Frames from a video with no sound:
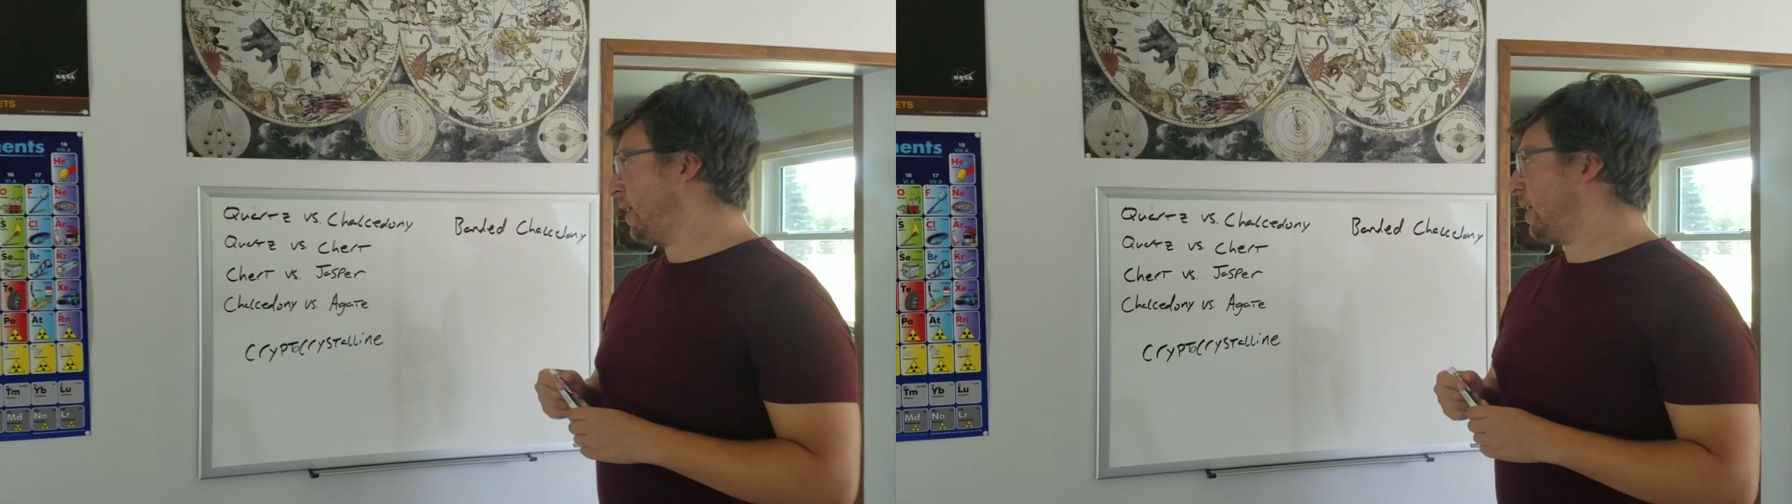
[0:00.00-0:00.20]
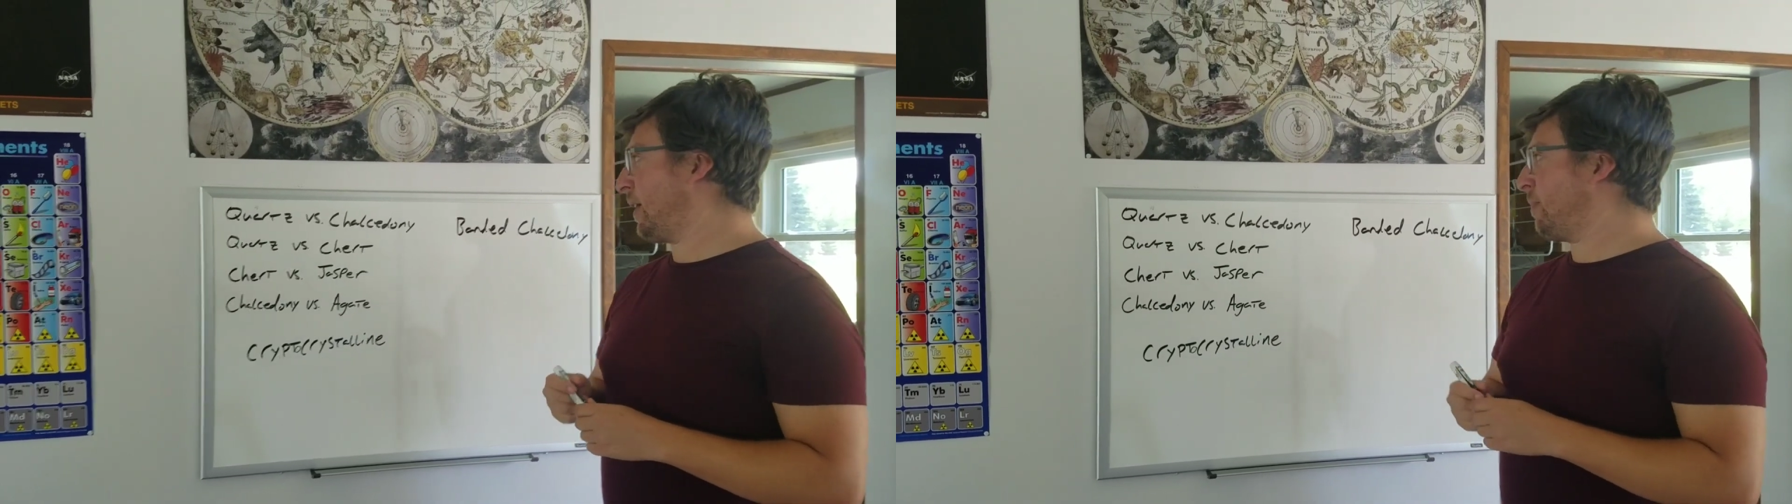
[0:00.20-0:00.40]

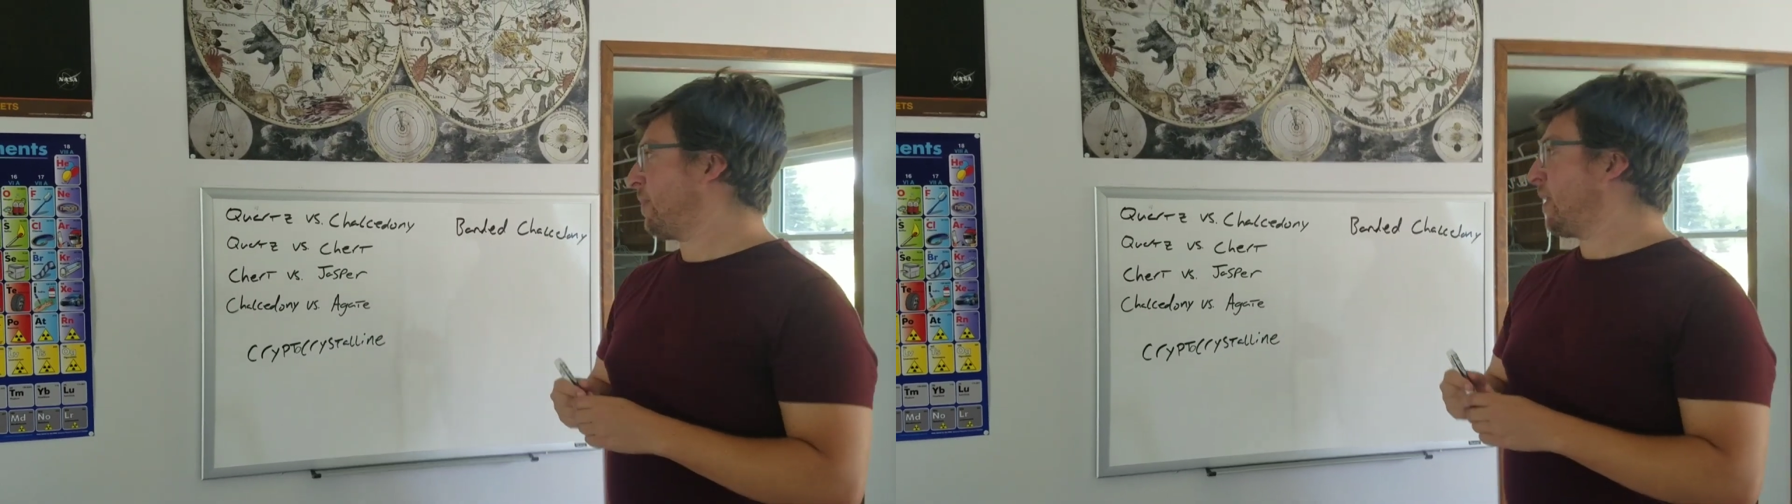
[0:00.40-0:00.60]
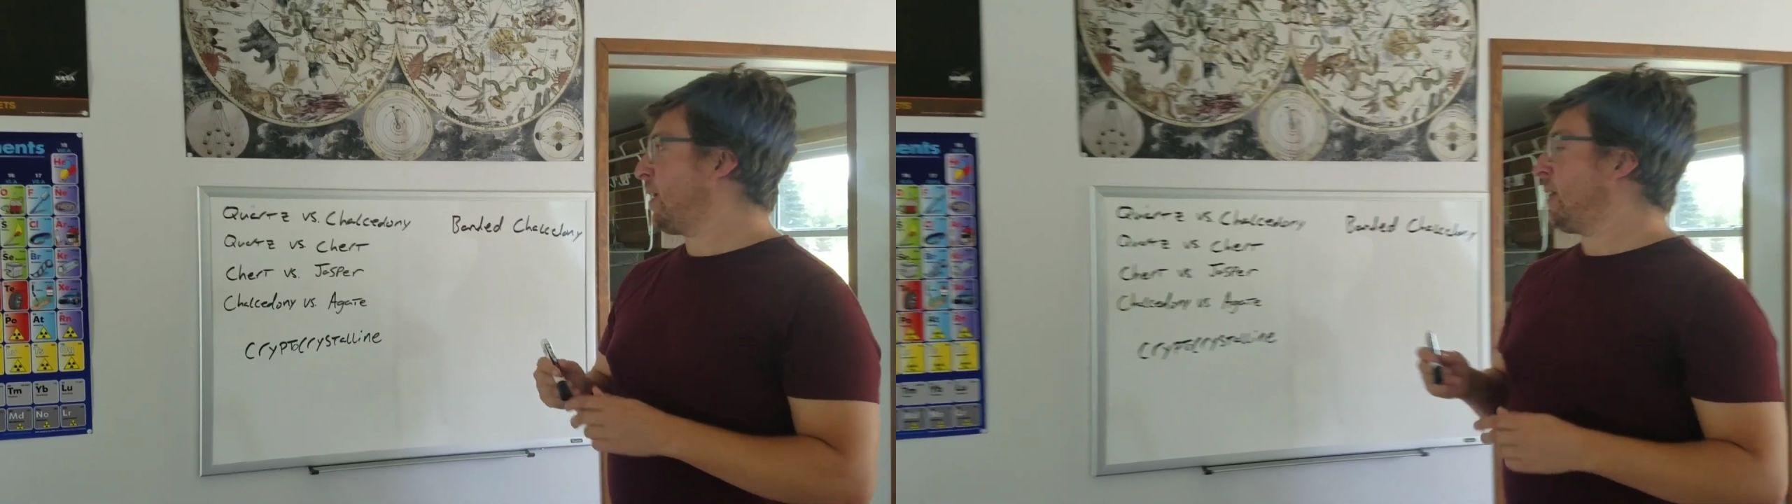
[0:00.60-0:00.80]
All right.
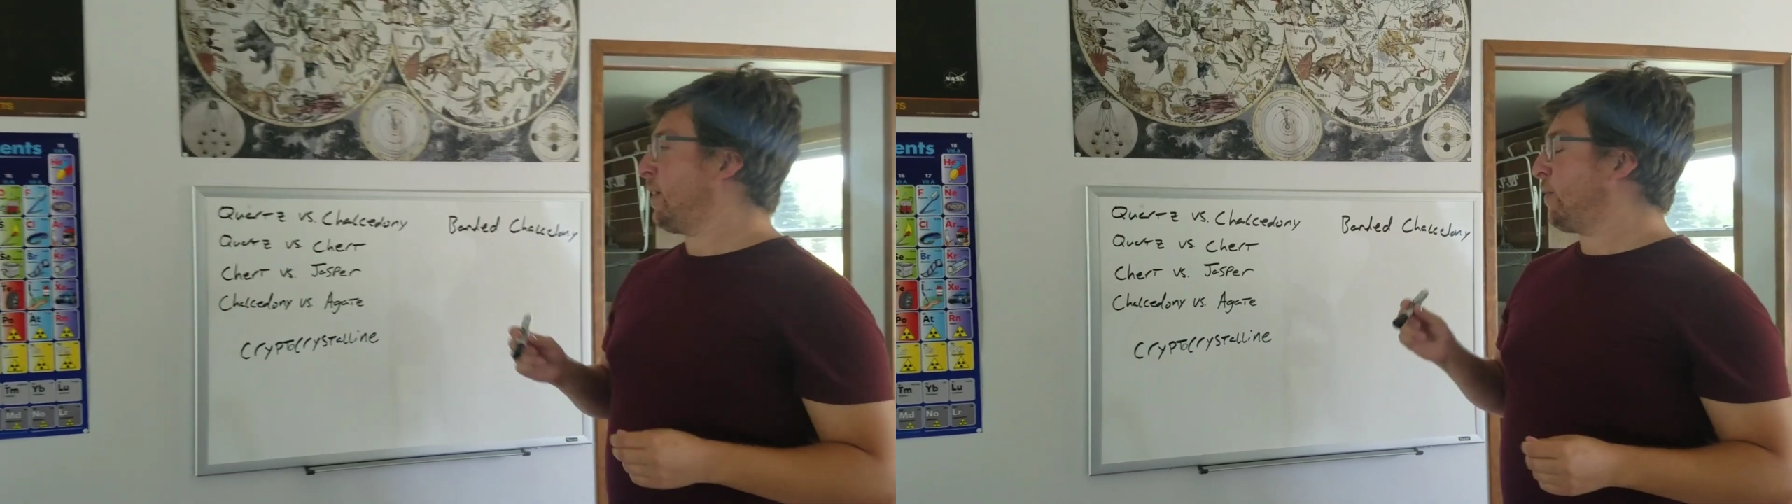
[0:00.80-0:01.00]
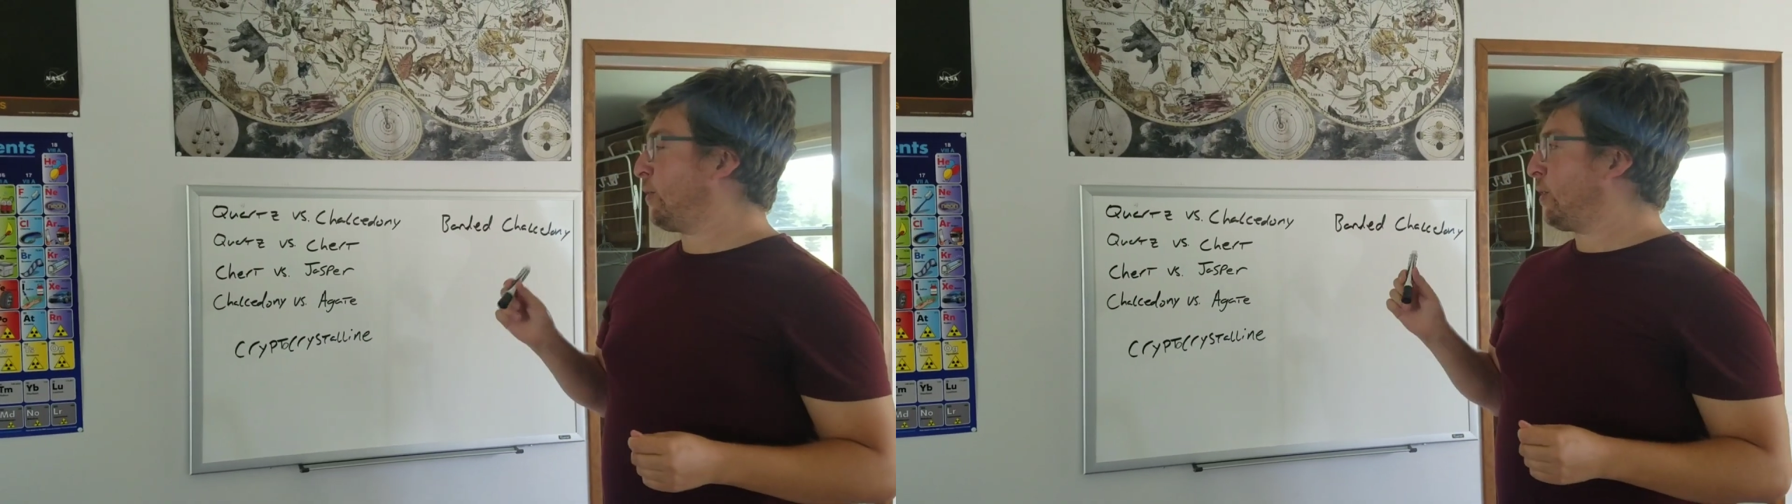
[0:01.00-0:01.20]

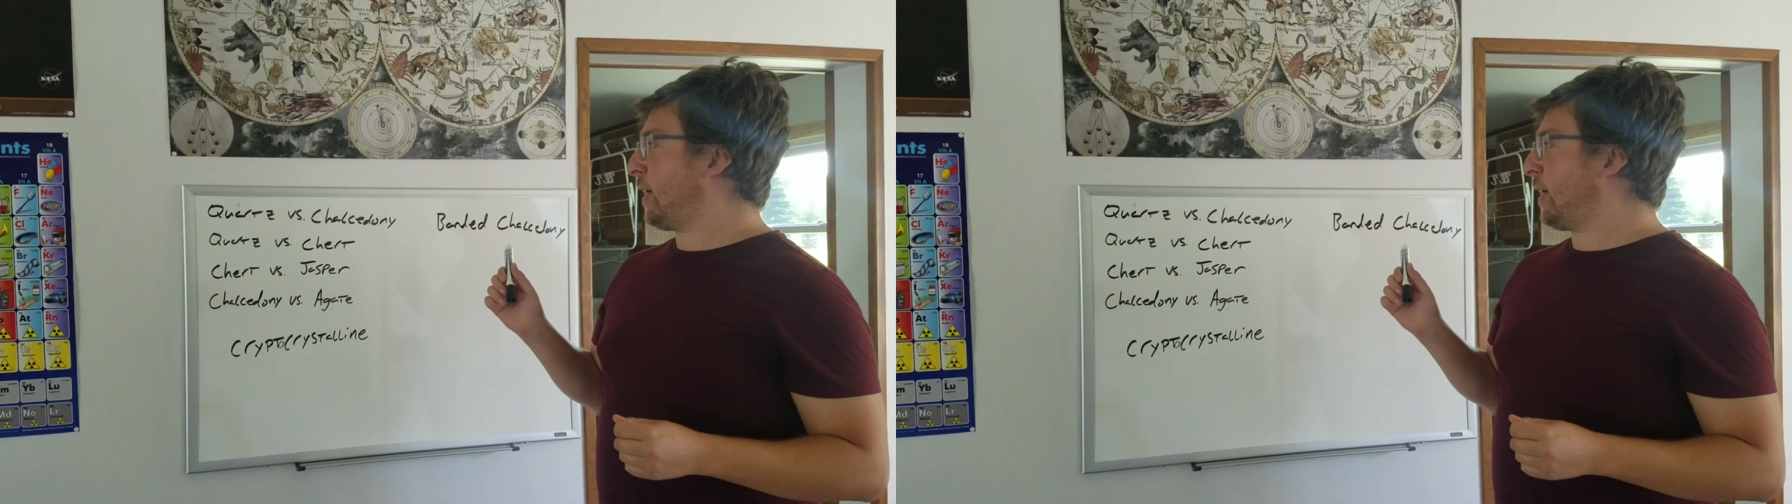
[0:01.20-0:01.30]
For